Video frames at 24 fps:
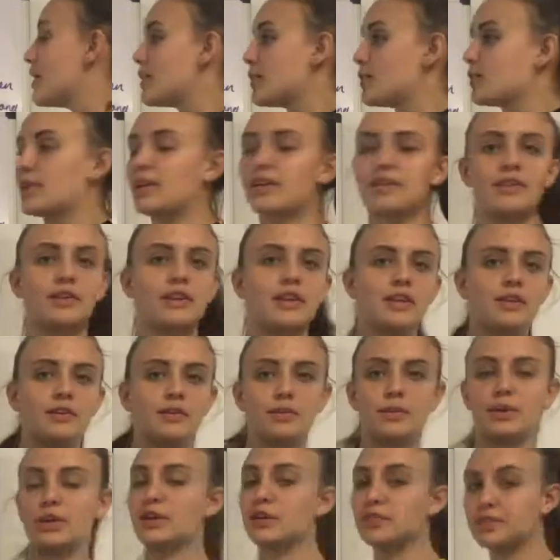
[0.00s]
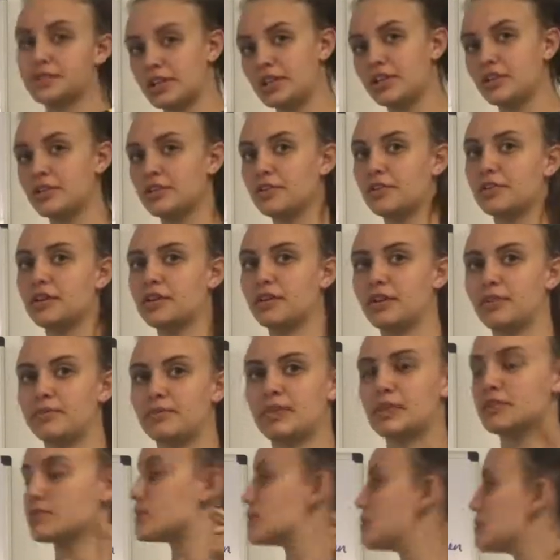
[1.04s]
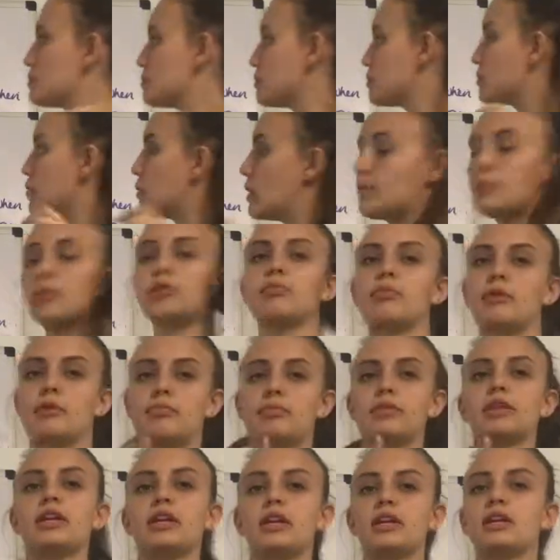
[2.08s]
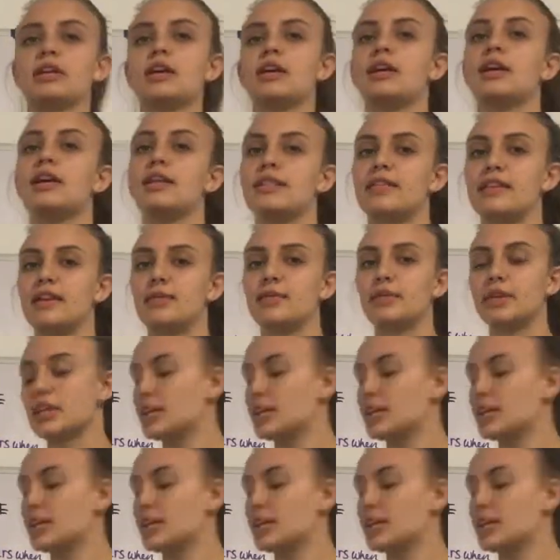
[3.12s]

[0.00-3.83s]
when we continue, there's one more property that we